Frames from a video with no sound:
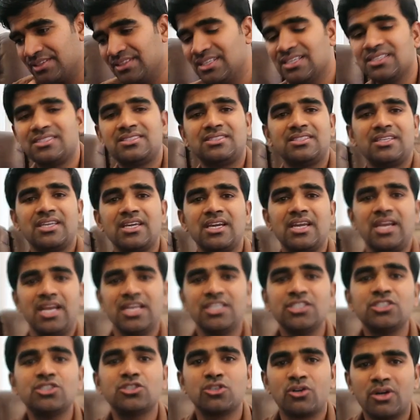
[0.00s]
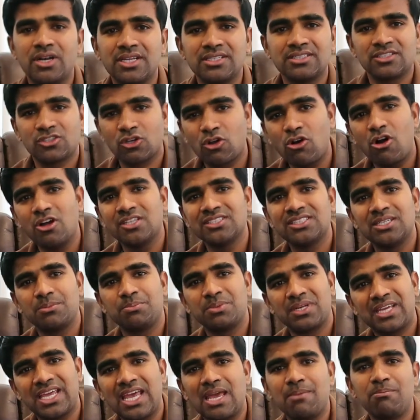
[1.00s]
this insurance
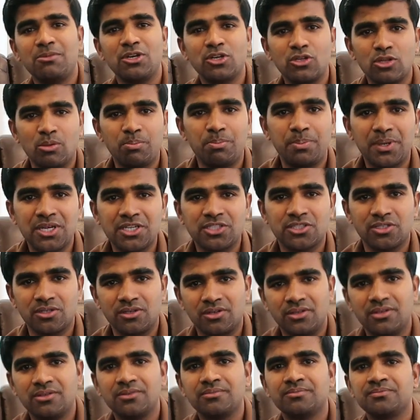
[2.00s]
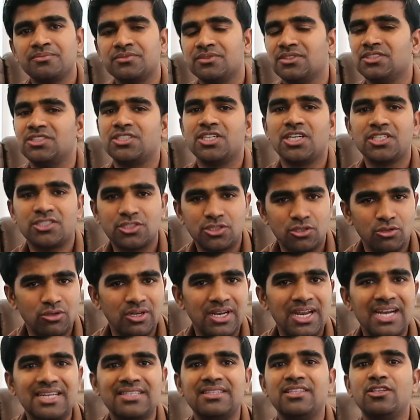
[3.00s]
concept came into the picture, just to
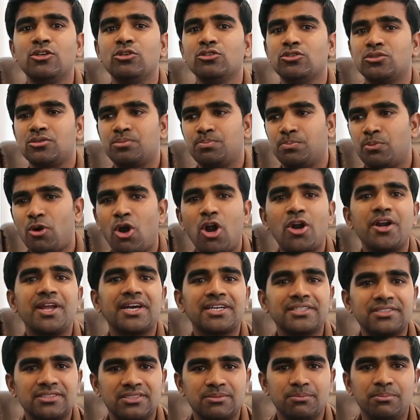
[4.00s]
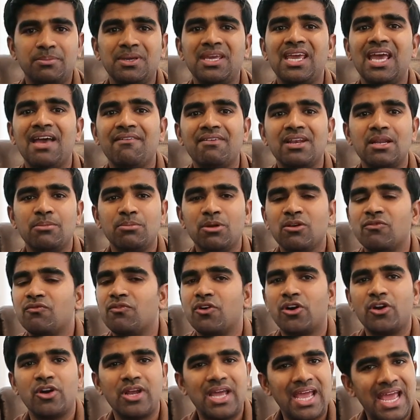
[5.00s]
let those products be available
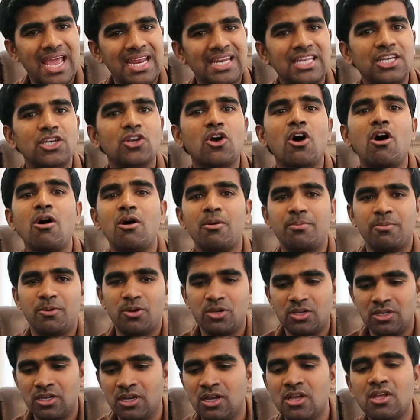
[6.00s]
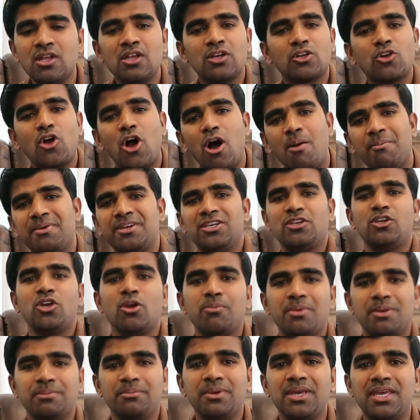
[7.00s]
for any normal common
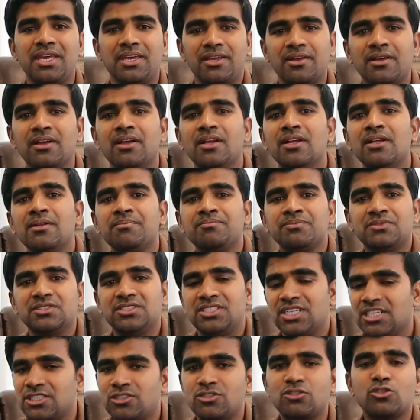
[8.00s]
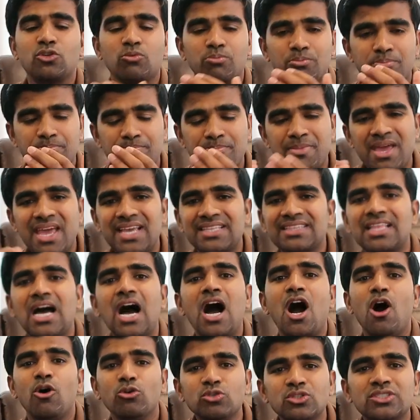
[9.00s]
human being, just to make the
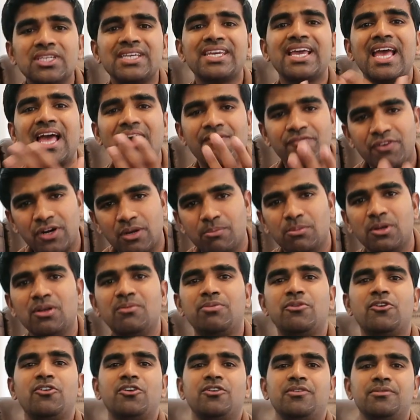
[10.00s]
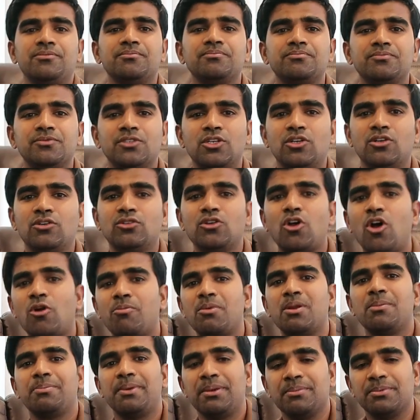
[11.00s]
housing affordable for, you know,
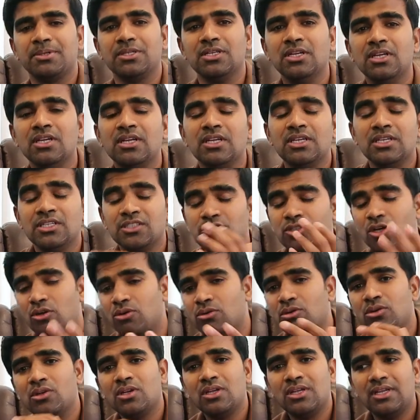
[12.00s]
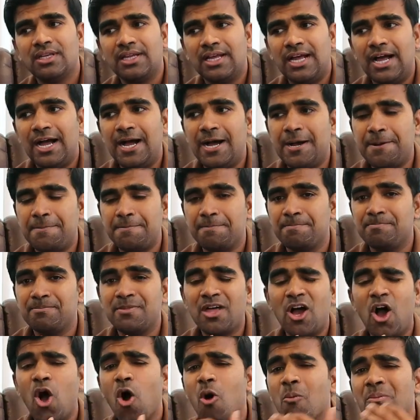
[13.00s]
normal people. So um,
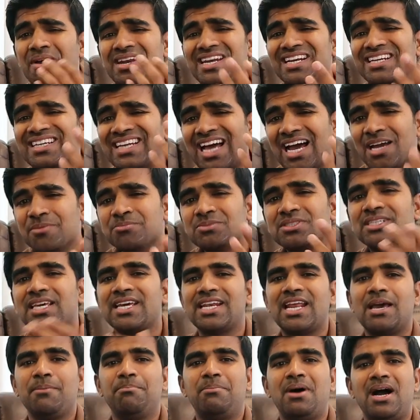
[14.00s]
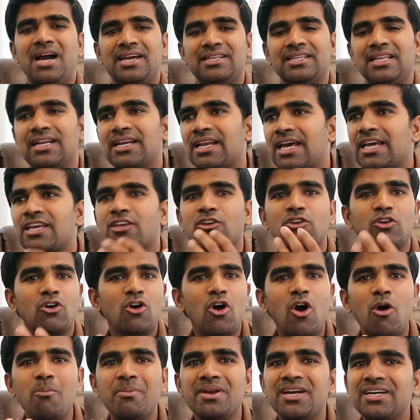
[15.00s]
how many times can I buy that? Like, you know,
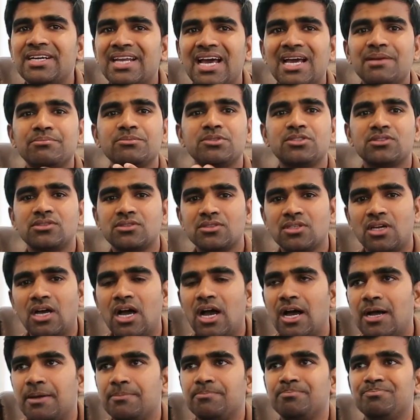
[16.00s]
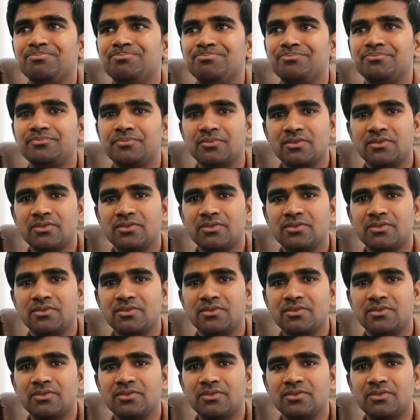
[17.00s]
how many times, um,